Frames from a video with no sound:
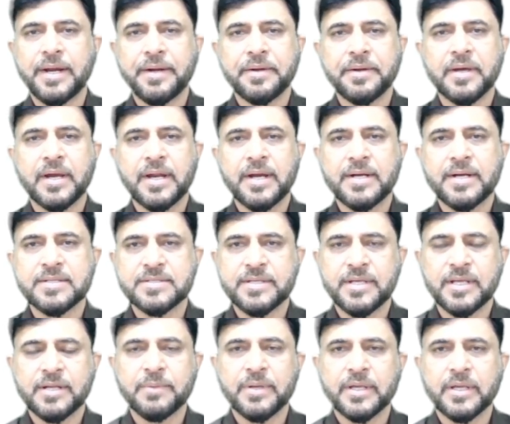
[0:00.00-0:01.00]
entire
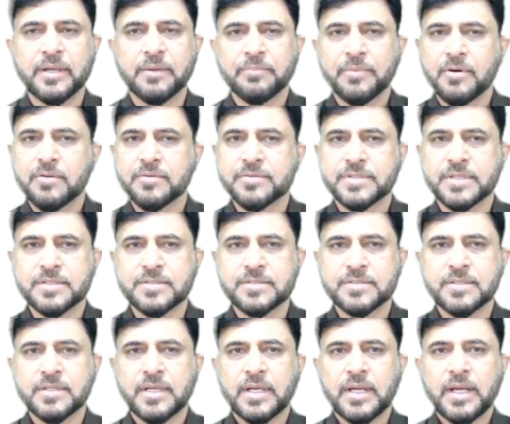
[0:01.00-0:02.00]
decision-making
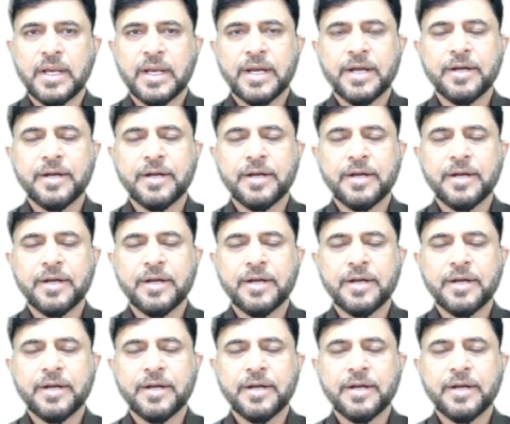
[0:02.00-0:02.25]
process